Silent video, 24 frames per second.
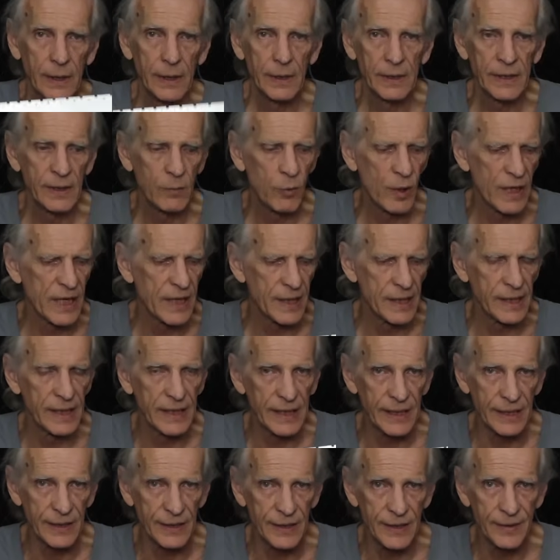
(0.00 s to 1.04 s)
you need one of
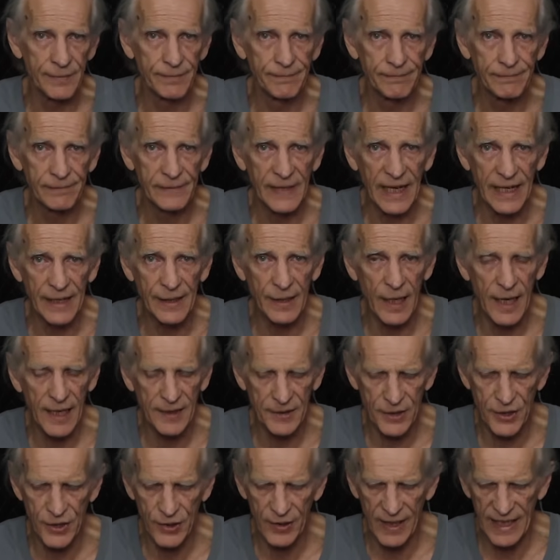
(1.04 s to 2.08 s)
these, a
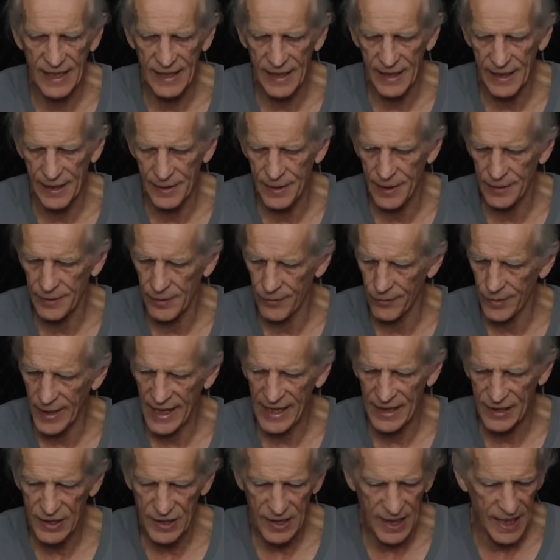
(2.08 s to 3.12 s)
not straight edge at the
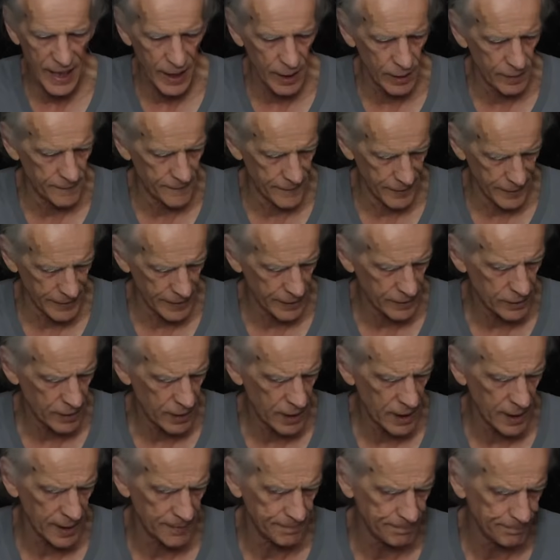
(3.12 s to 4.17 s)
right scale for the
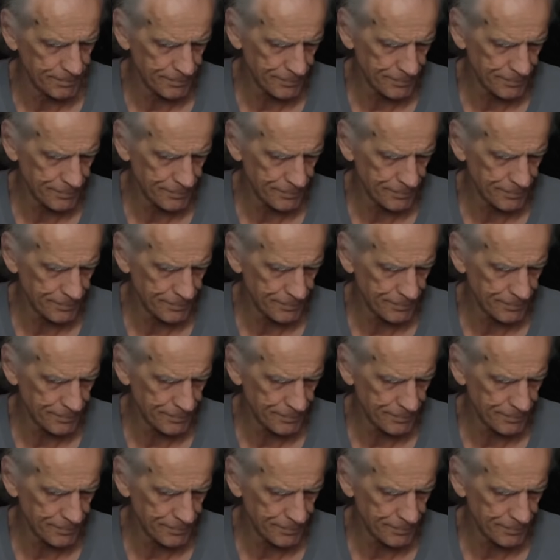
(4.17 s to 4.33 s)
guitar.